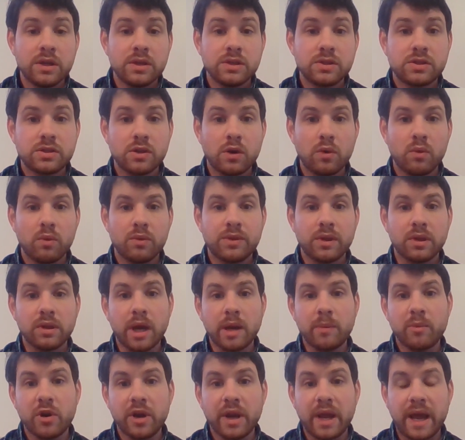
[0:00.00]
So the
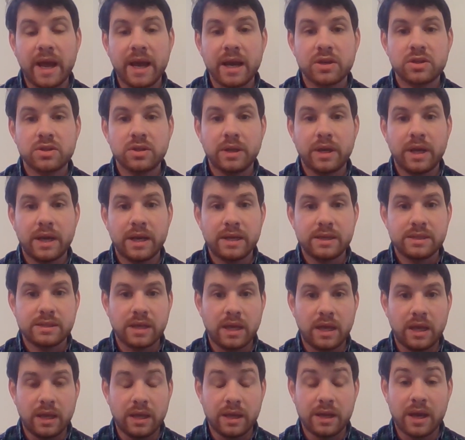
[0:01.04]
library actually has
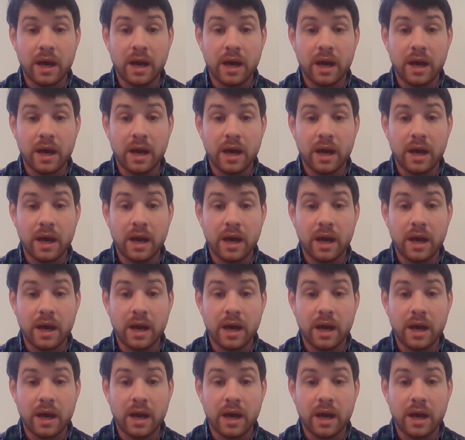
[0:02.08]
a